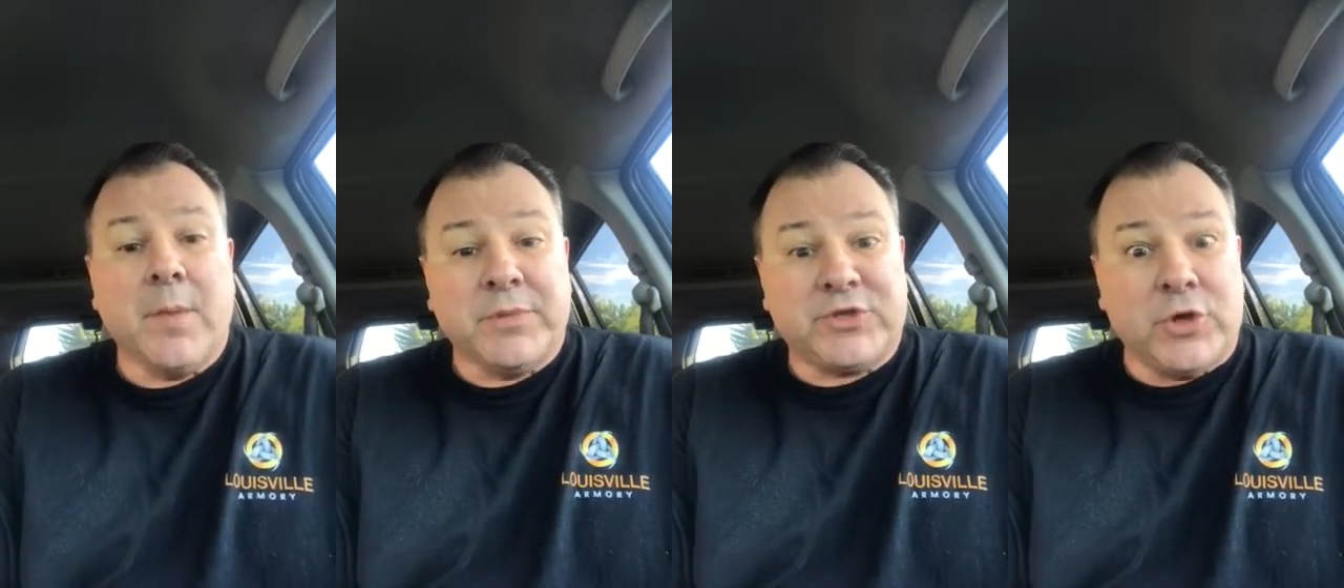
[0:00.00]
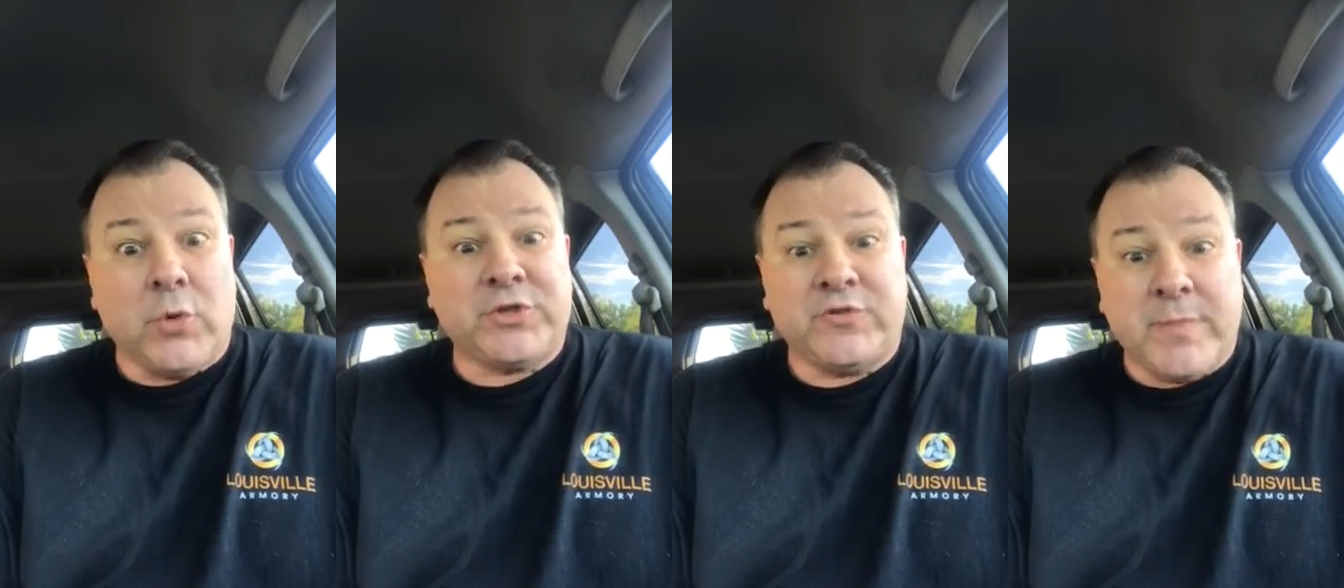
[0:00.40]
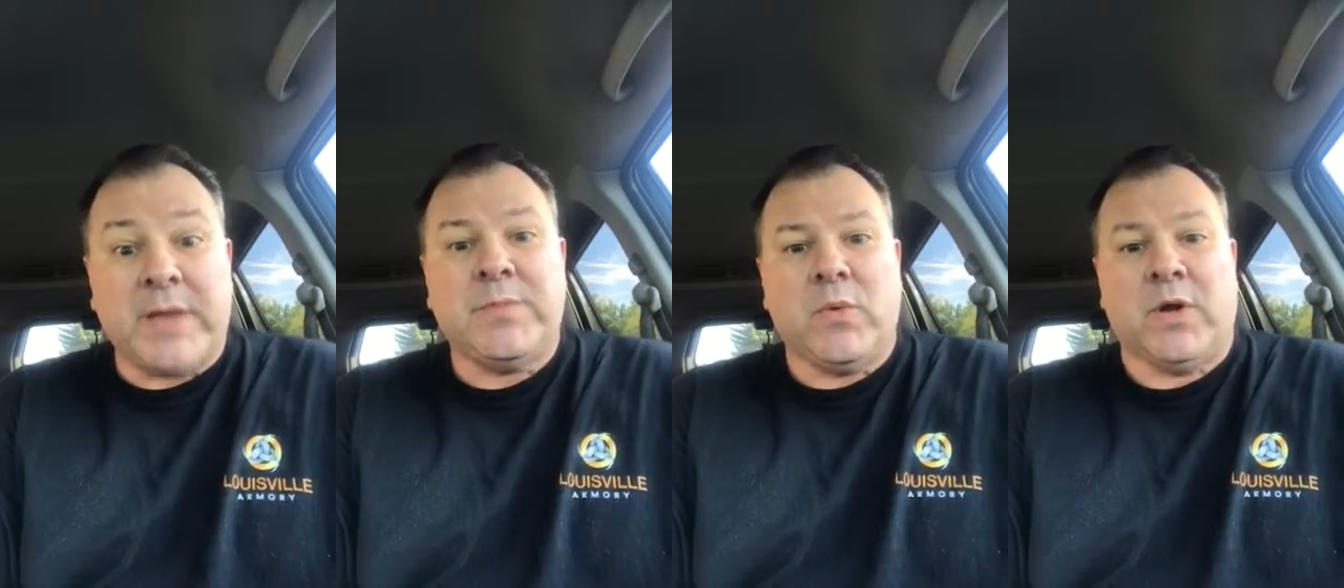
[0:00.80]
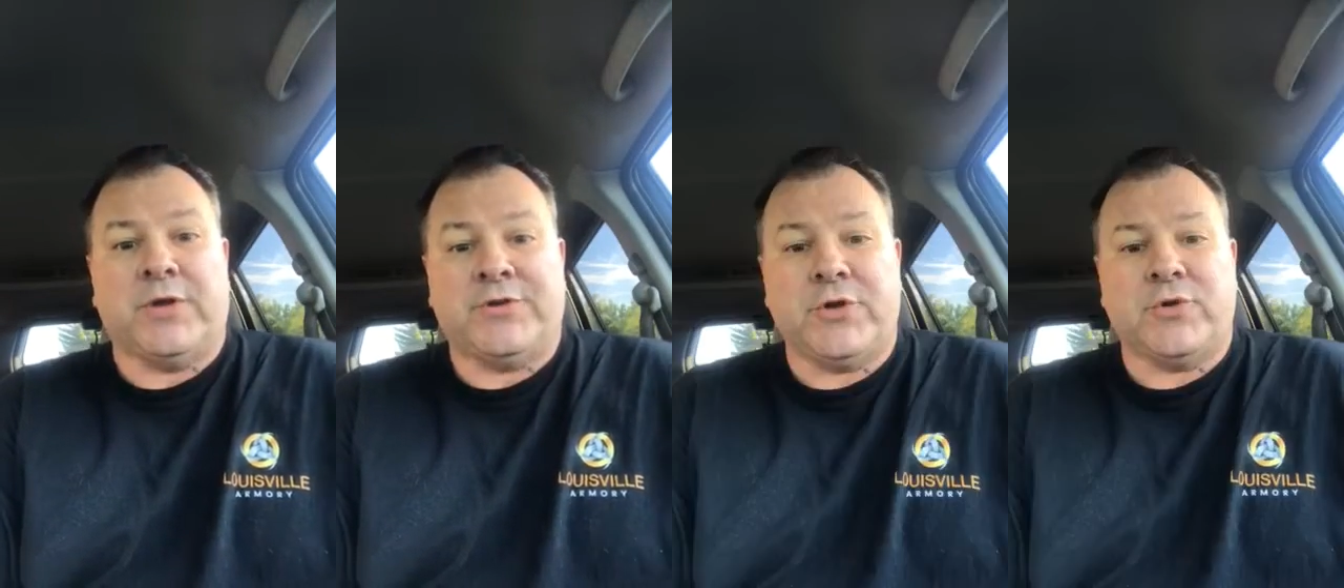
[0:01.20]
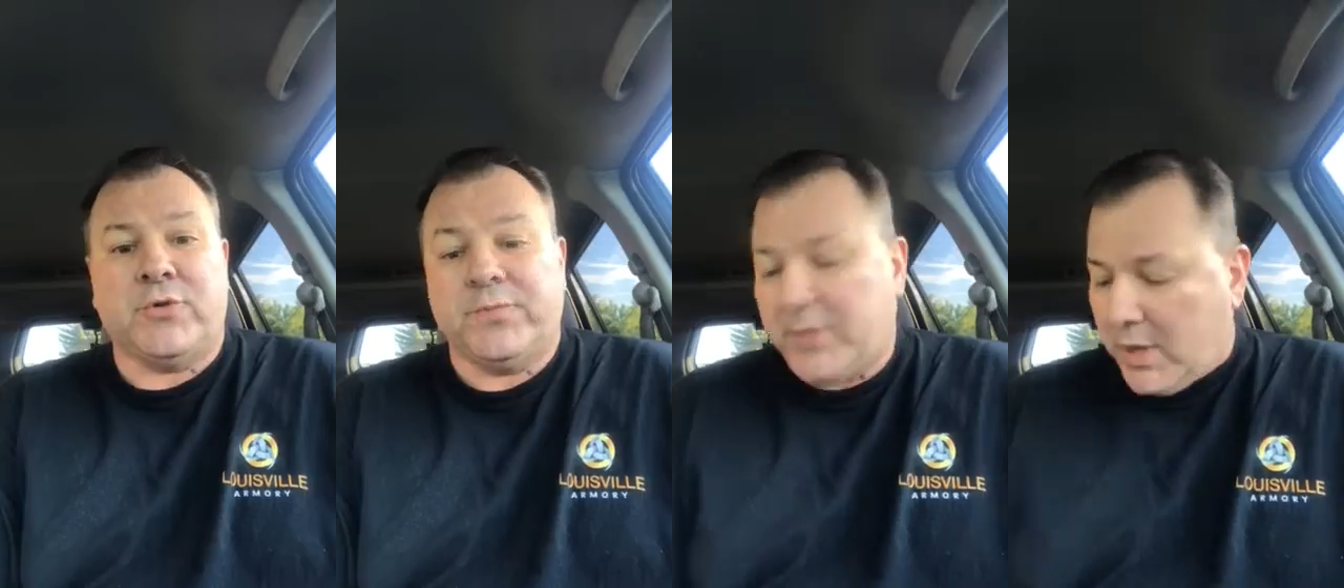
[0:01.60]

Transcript: But you know what you've made me want to do?